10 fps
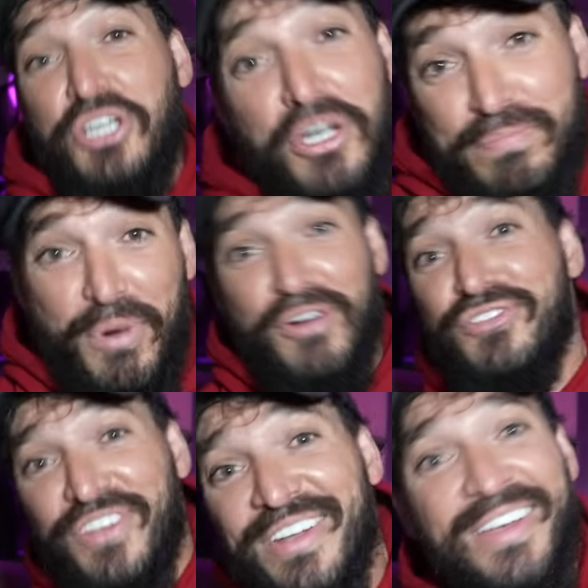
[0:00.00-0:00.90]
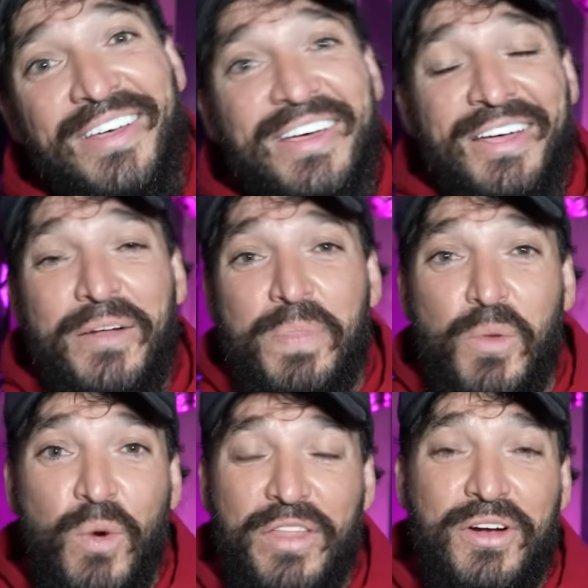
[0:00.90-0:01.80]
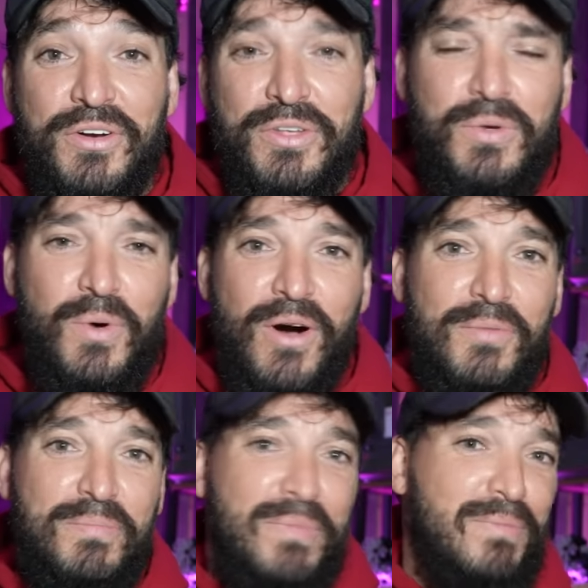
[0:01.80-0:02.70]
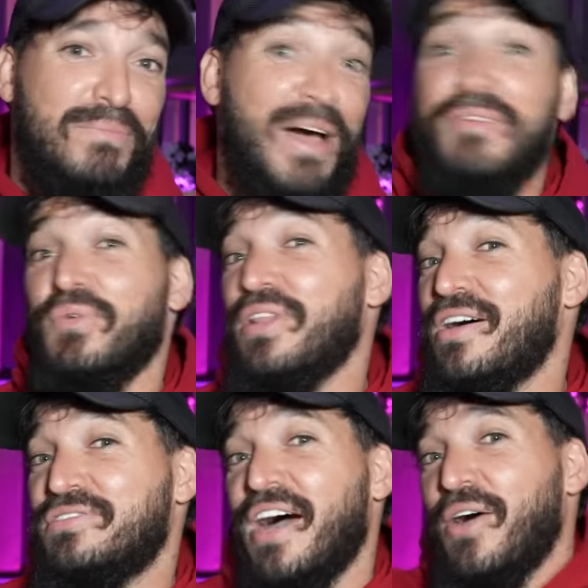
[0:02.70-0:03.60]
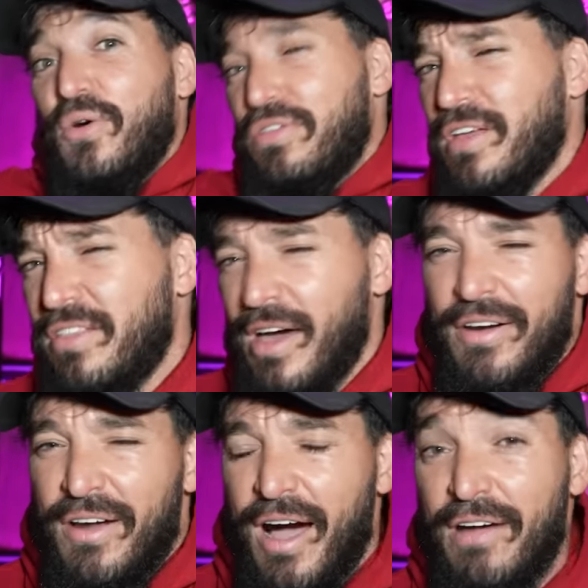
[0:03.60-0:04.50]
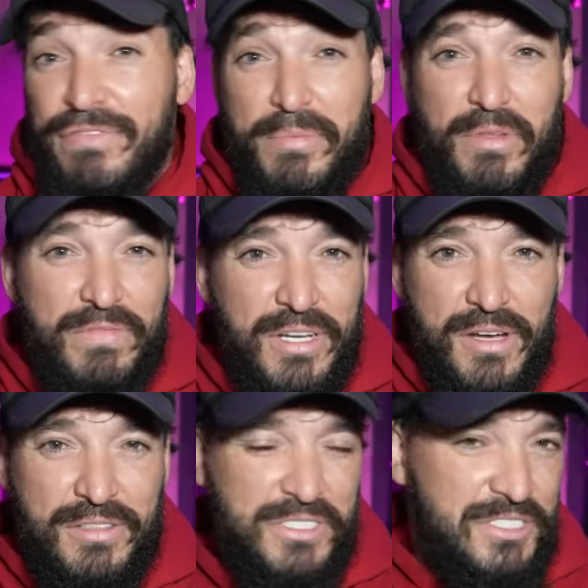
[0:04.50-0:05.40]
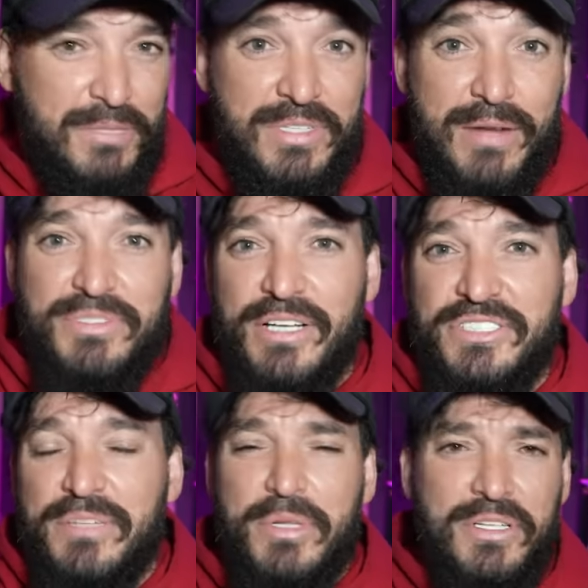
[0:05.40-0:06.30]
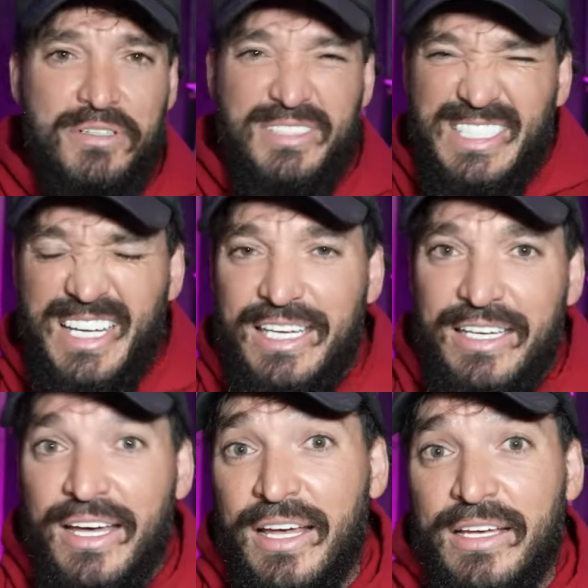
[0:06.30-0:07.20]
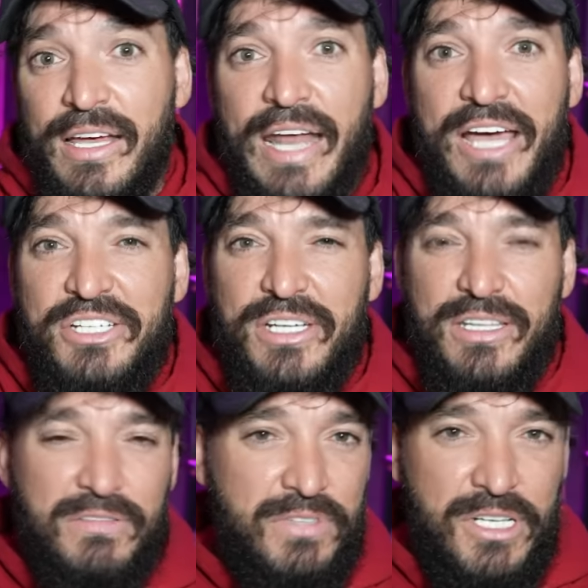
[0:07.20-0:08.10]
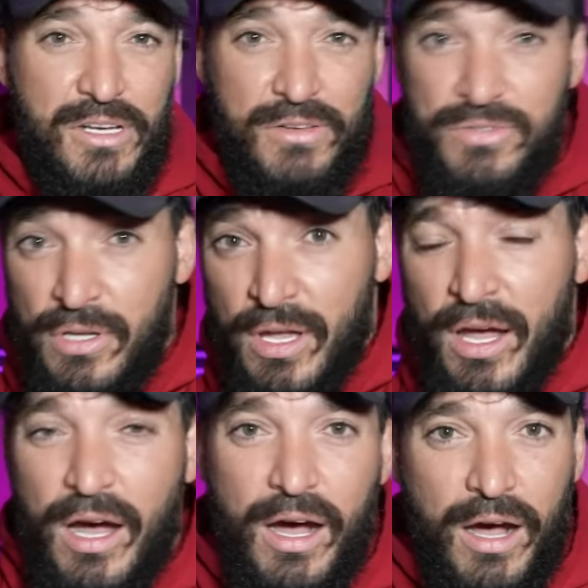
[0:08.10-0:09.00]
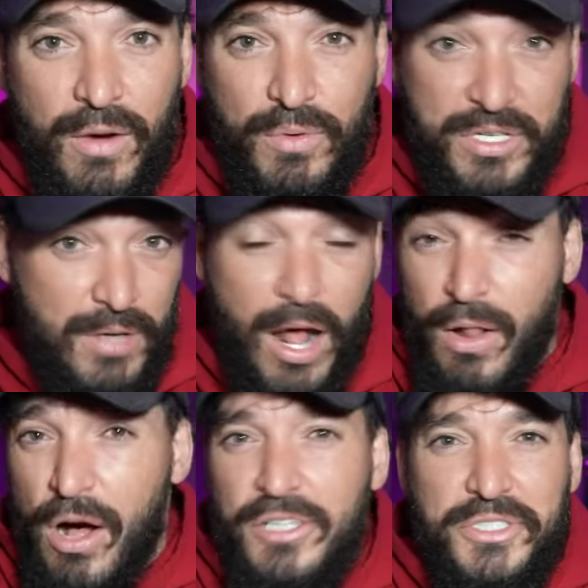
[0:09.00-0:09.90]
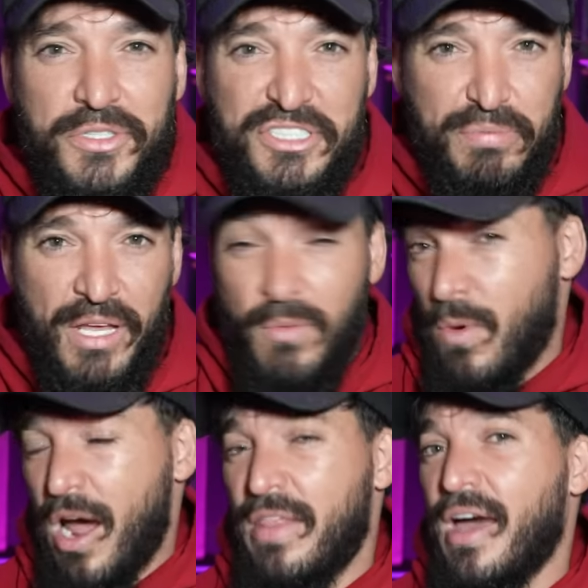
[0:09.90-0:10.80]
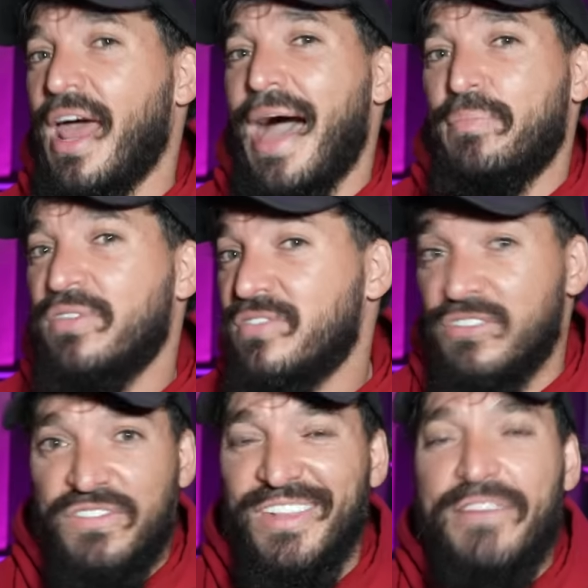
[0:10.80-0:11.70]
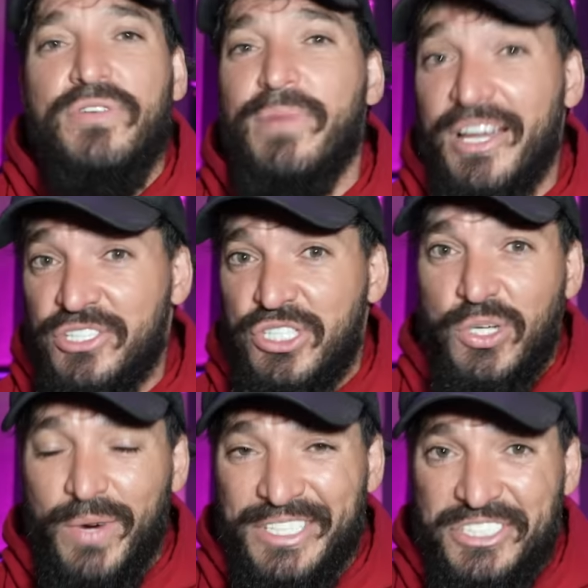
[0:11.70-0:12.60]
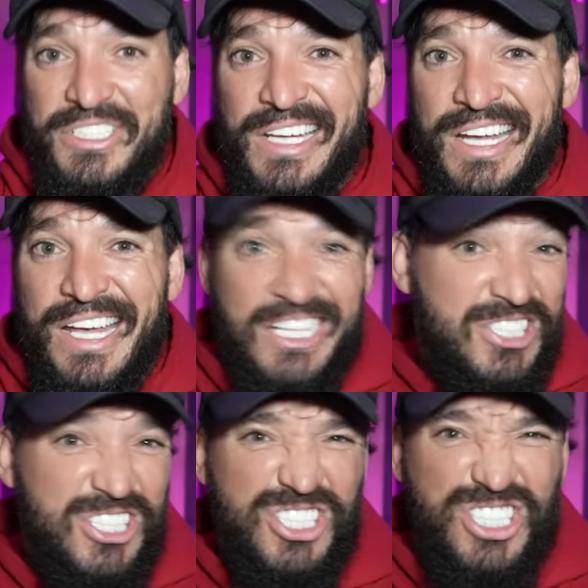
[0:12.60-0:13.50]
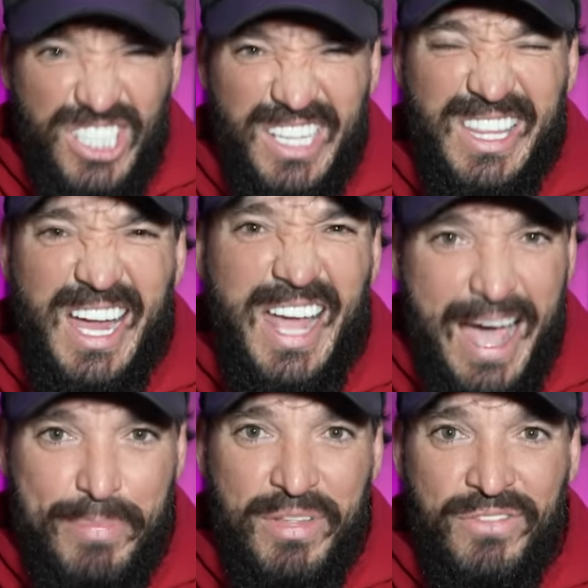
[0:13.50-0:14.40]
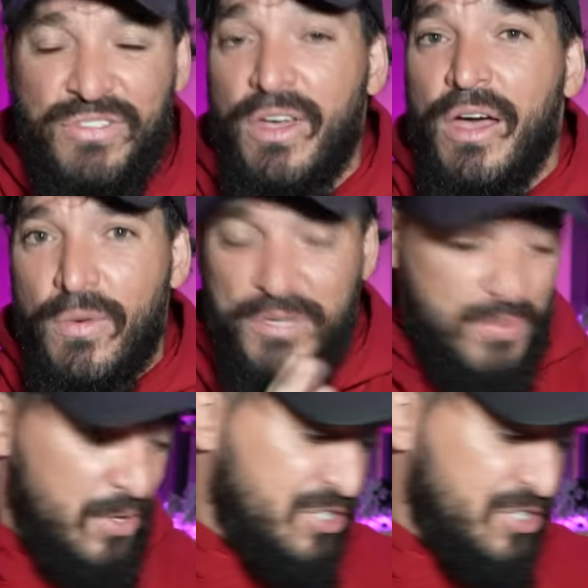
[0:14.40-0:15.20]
good person. Whether you all might realize that or think that or not from the videos, and sometimes I seem a little dicky and edgy in the videos, which I'll also explain why that happens. It's never my choice. It's just shit that happens, which we'll